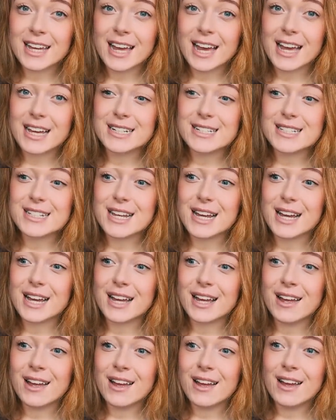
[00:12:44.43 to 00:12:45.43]
and
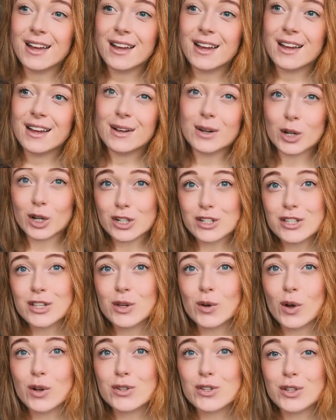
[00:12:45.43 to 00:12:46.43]
I'm going to see
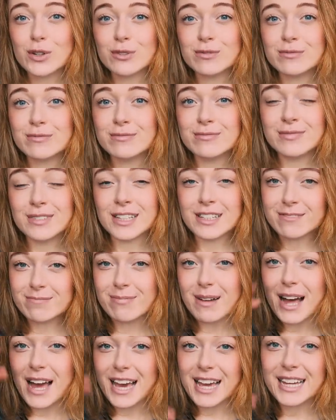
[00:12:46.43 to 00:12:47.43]
you all soon.
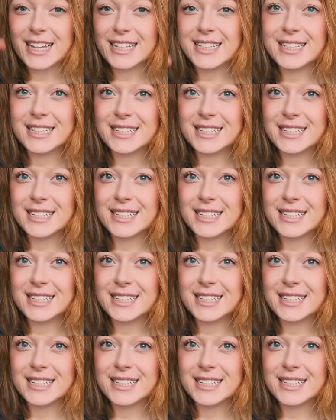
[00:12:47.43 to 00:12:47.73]
Bye!